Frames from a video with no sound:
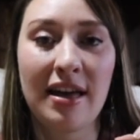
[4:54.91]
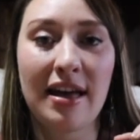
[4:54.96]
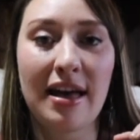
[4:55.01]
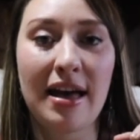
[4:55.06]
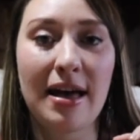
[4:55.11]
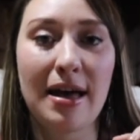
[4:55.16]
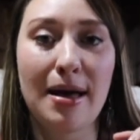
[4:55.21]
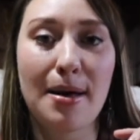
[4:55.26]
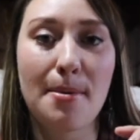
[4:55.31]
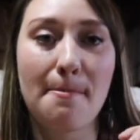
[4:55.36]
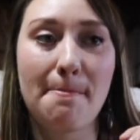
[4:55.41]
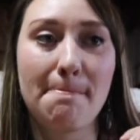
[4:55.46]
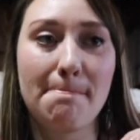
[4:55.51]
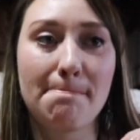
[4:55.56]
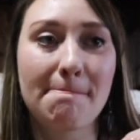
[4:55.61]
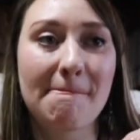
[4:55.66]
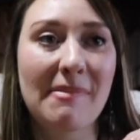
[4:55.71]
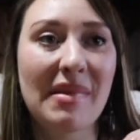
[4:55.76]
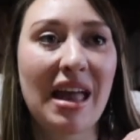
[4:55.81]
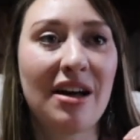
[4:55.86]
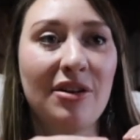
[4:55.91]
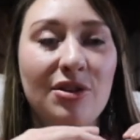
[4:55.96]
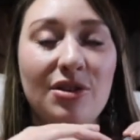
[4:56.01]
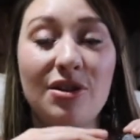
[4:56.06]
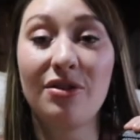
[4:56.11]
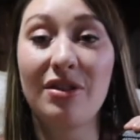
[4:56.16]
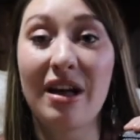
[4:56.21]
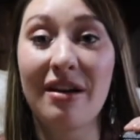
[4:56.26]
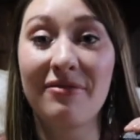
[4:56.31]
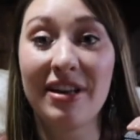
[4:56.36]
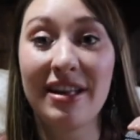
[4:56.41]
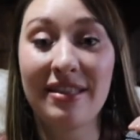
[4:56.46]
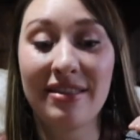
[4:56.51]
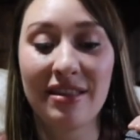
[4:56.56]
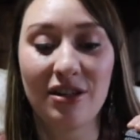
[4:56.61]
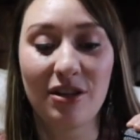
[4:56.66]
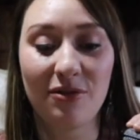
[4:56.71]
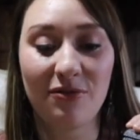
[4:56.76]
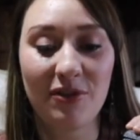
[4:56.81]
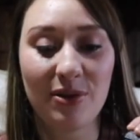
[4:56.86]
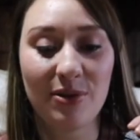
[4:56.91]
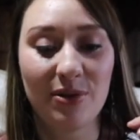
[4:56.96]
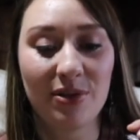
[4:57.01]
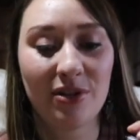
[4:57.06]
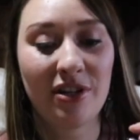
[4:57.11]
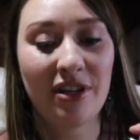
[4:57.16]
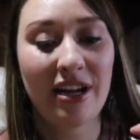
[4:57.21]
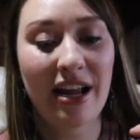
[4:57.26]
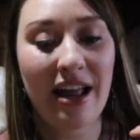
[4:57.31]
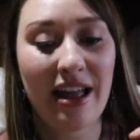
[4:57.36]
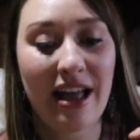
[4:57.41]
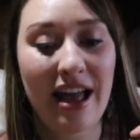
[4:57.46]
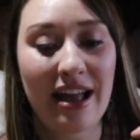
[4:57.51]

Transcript: Um, I also love it in the diffuser.